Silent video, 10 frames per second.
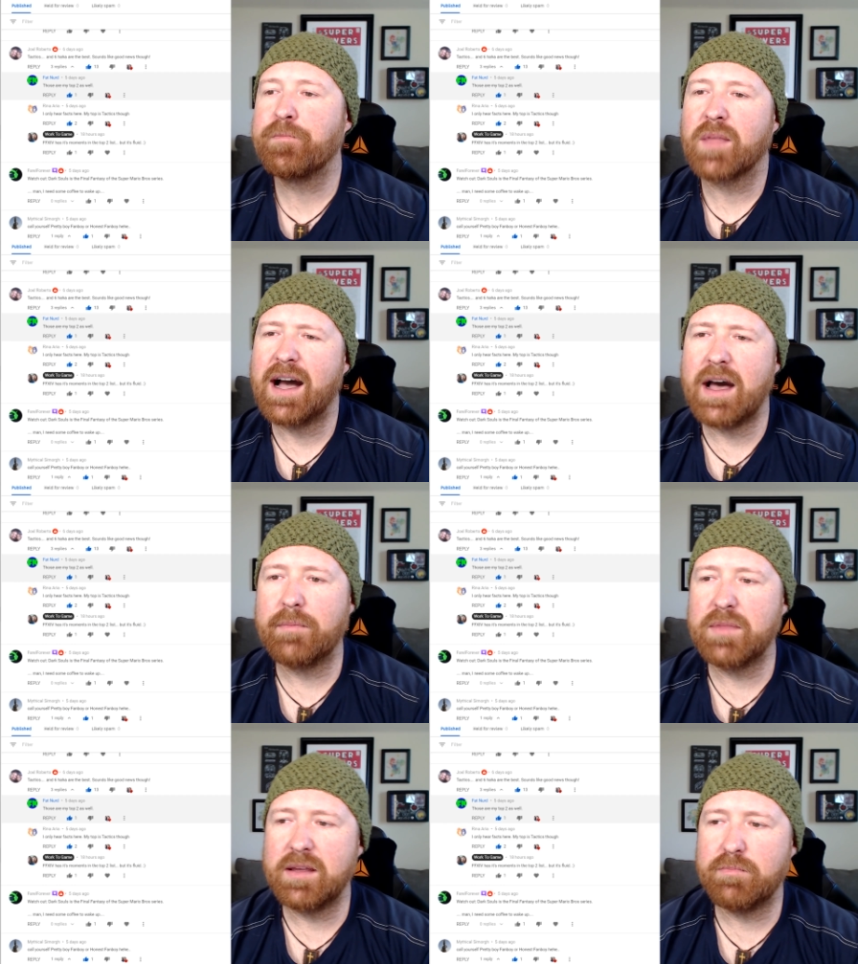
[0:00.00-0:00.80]
Uh,
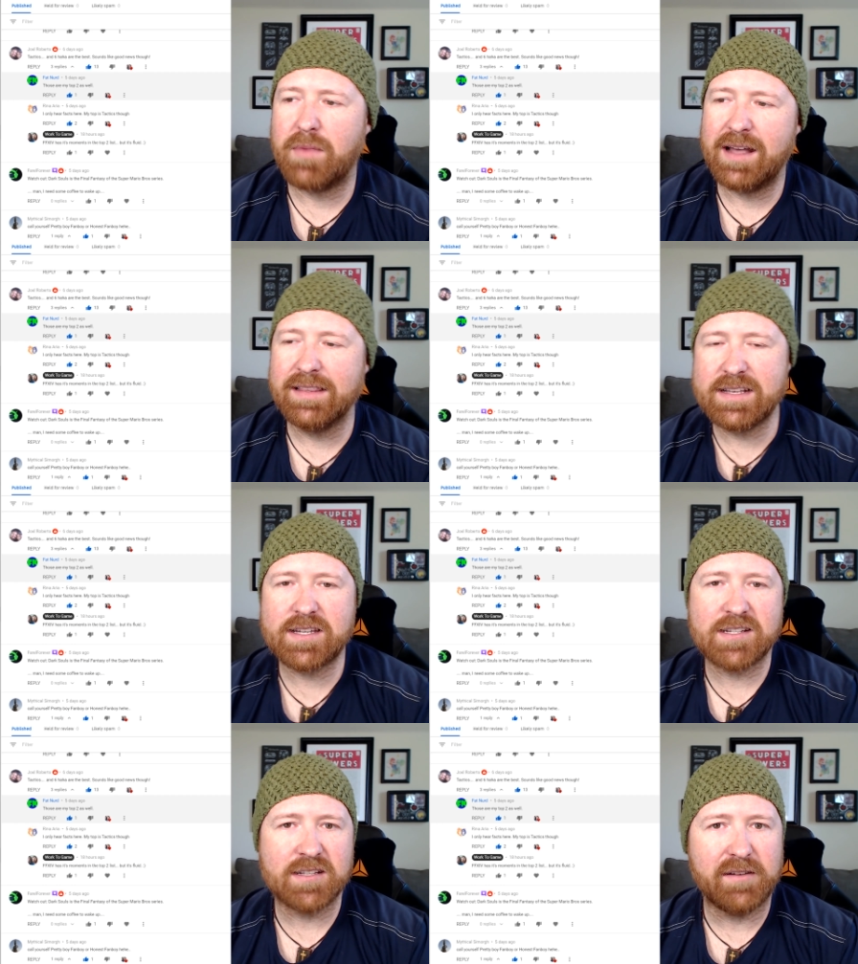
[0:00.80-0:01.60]
the, my list
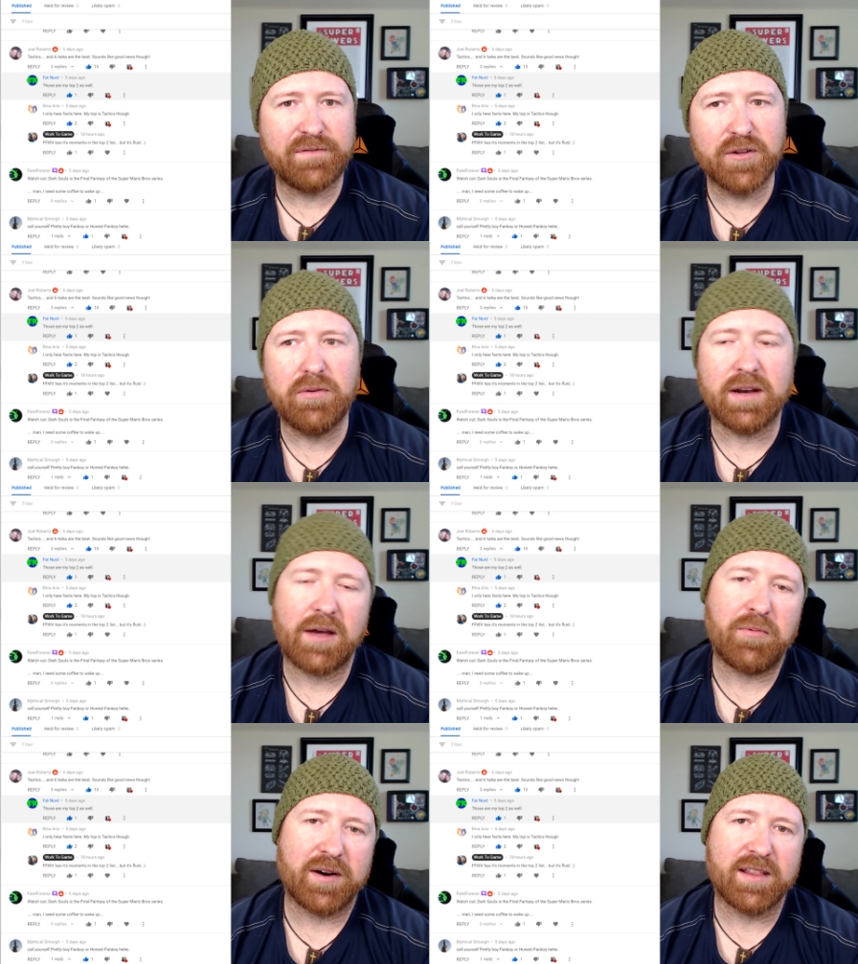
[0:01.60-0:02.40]
is a little fluid, and
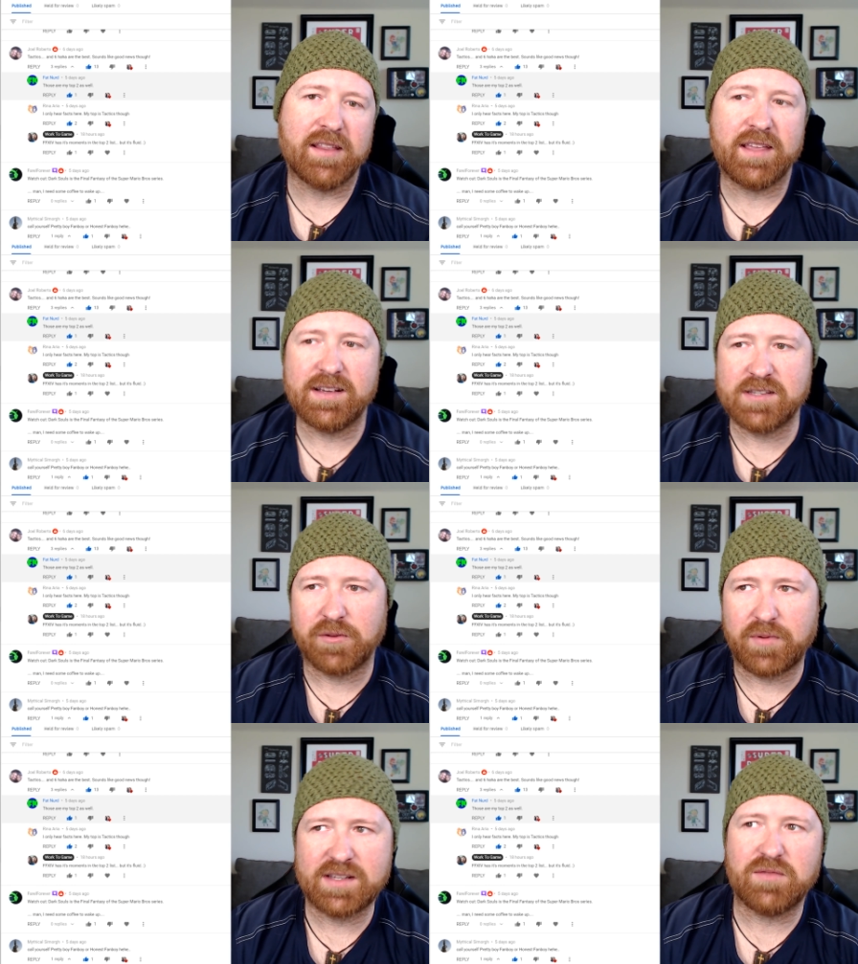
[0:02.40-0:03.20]
one of the things and the
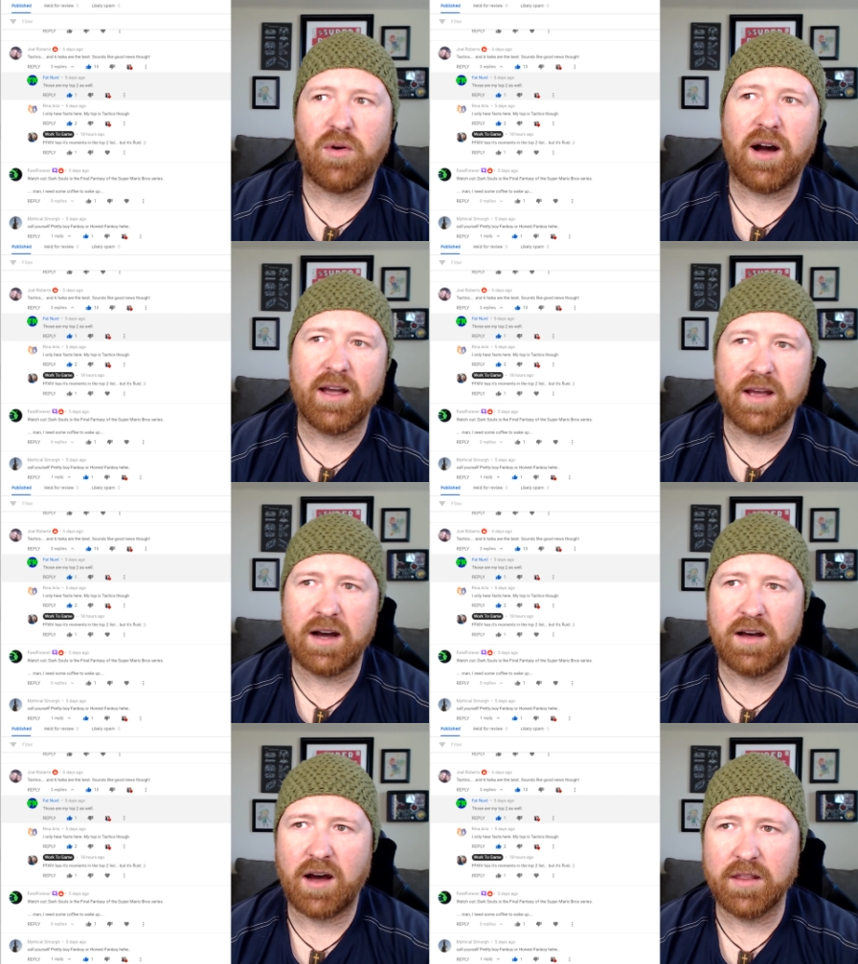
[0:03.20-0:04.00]
reason why
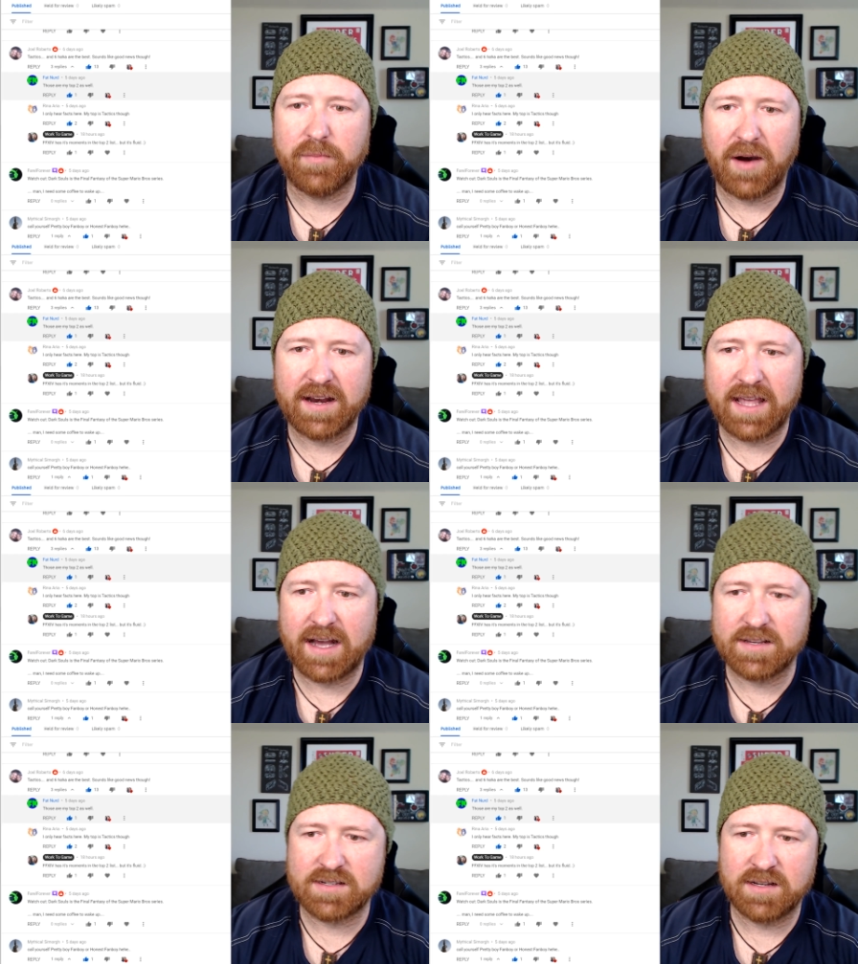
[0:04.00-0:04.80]
uh, on the
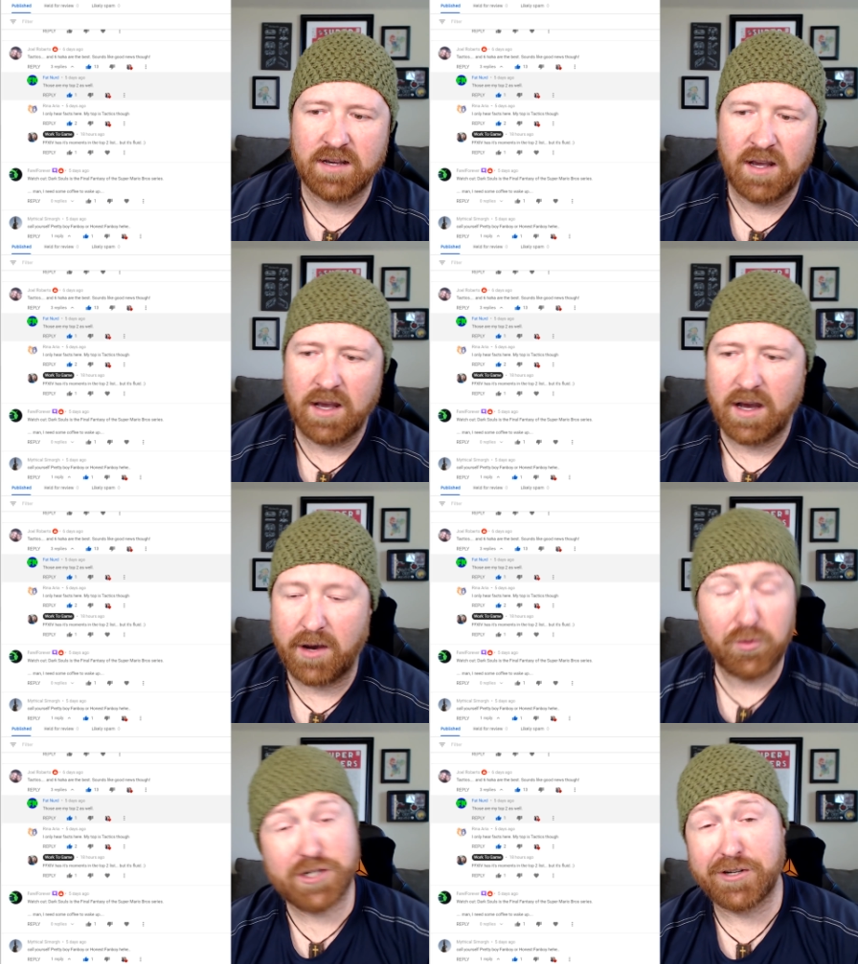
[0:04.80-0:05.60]
podcast, uh,
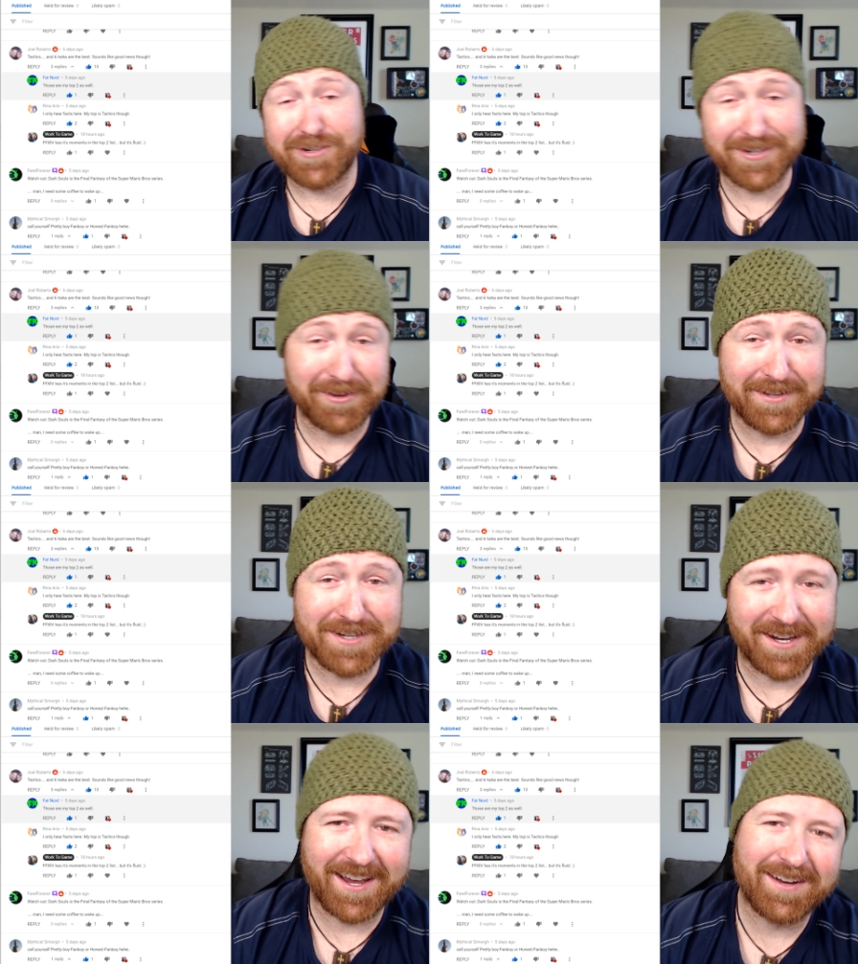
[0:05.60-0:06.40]
which you should totally
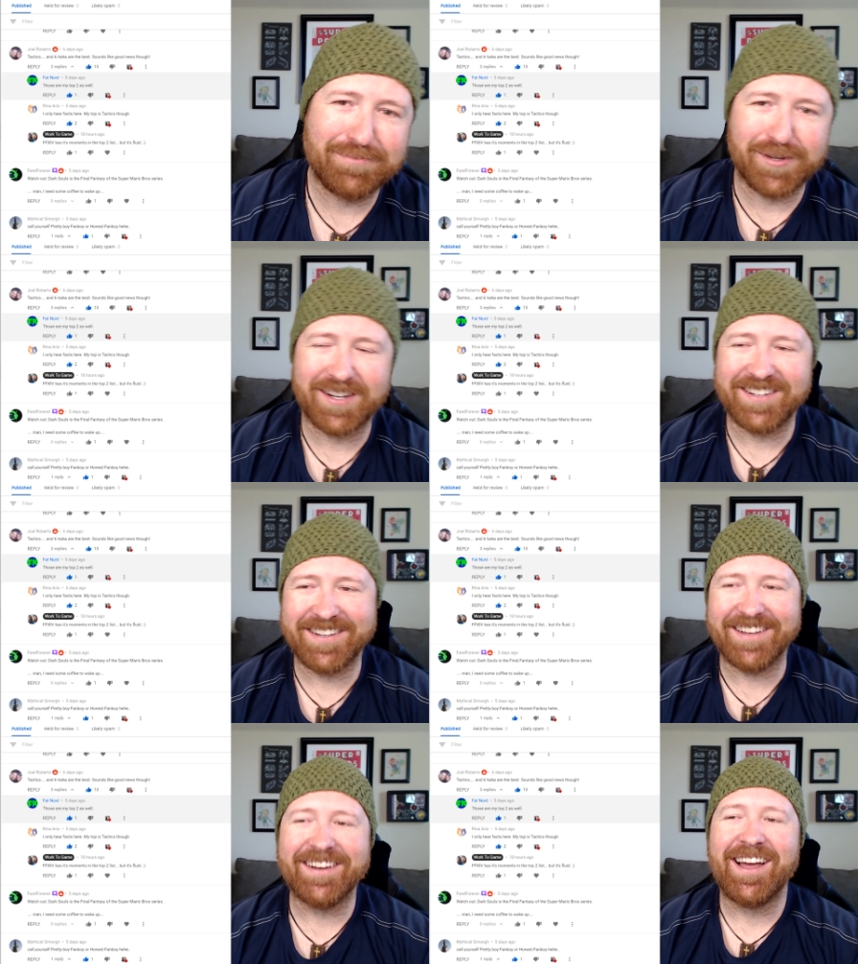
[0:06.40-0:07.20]
check out, plug
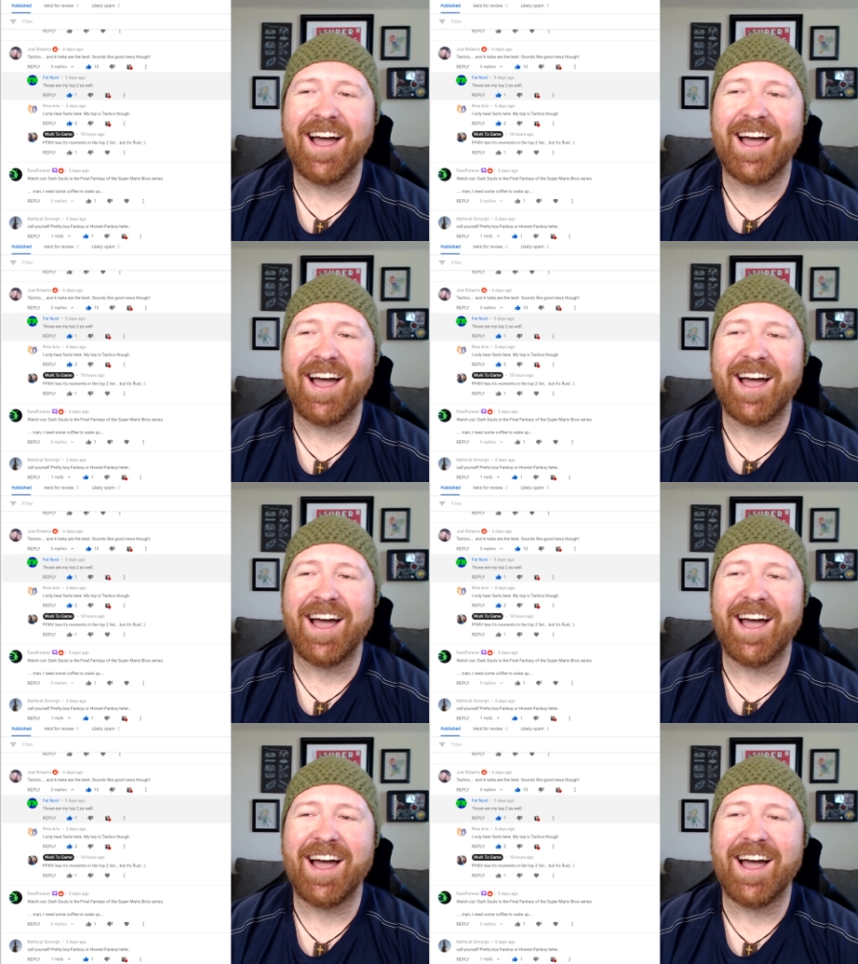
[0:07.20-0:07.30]
again.